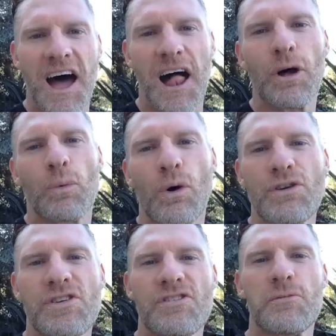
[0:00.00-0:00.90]
Hello,
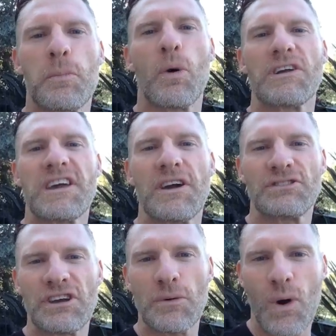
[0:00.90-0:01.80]
Warriors. It's your boy, Garrett
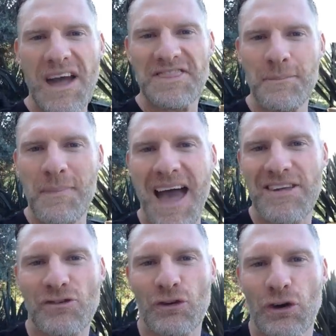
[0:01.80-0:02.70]
J. White, the
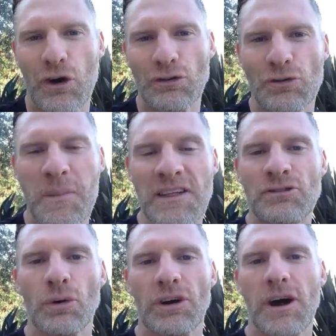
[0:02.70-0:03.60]
Master Coach
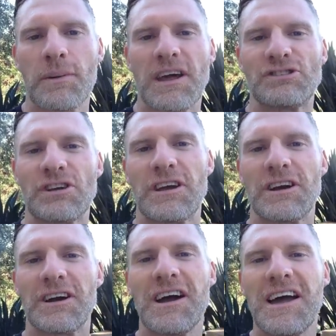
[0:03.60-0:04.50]
Mentor, coming at you
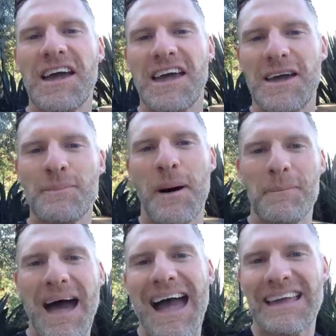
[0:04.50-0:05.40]
here in my
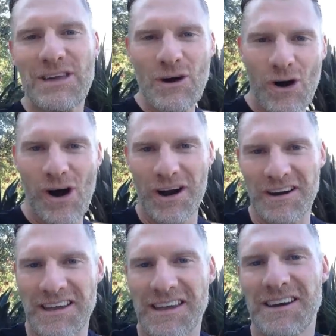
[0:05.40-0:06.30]

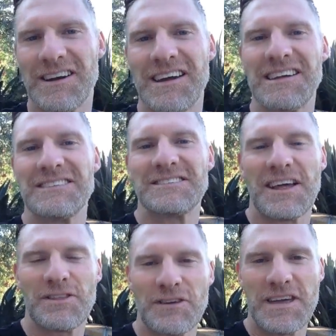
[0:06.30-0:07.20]
backyard here in
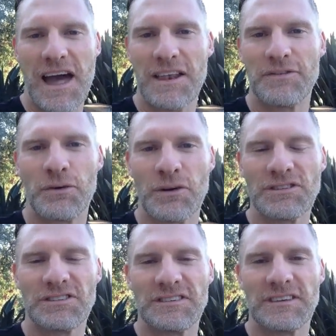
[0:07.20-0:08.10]
Southern California,
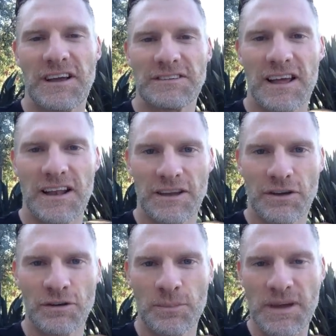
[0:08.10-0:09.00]
just outside
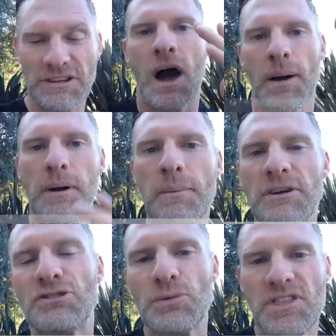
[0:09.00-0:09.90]
Laguna Beach. I'm coming
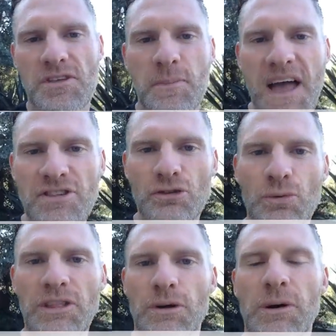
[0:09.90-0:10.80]
at you with this message
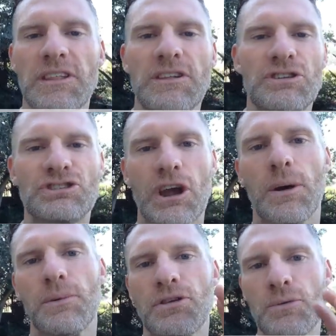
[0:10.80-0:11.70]
really quickly to share
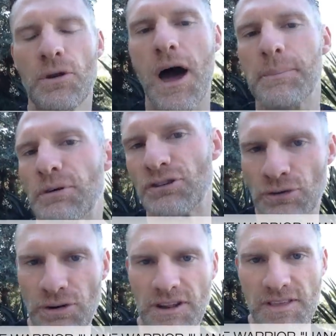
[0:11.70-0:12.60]
with you an
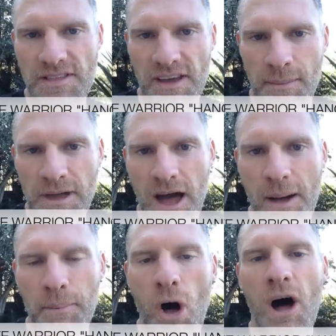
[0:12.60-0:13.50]
opportunity that's coming
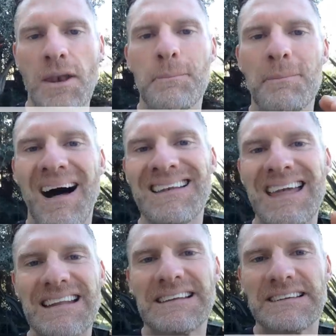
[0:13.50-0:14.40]
up on
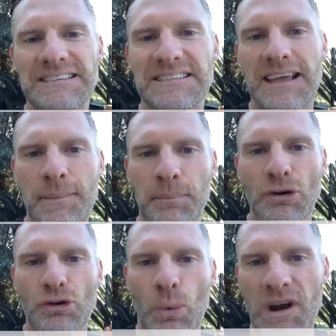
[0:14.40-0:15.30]
Monday, December
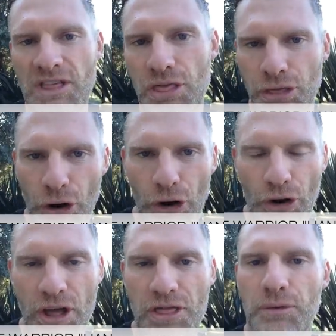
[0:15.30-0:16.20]

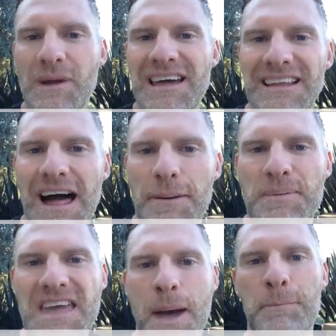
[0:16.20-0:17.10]
23rd at 3 o'clock
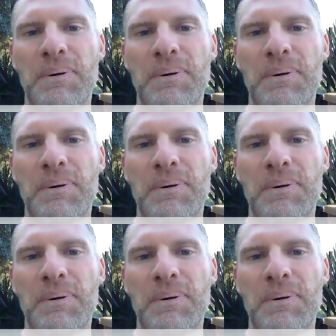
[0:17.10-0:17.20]
p.m.